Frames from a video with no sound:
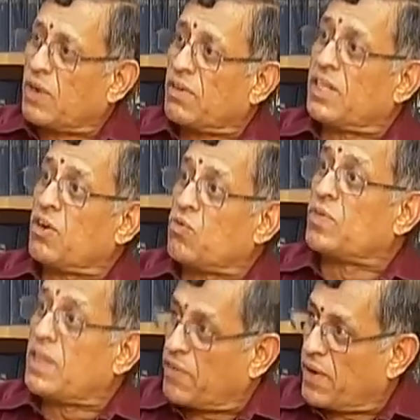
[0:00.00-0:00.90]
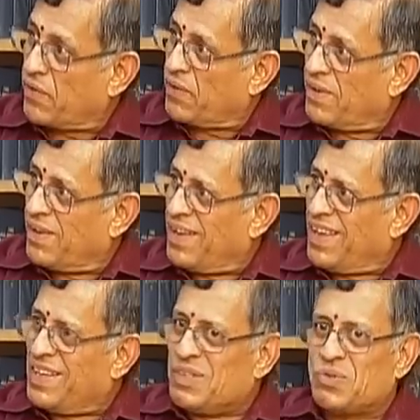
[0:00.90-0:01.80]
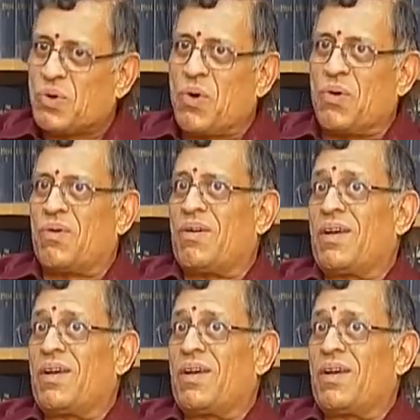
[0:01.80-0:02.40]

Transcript: What will they do with the funds? So,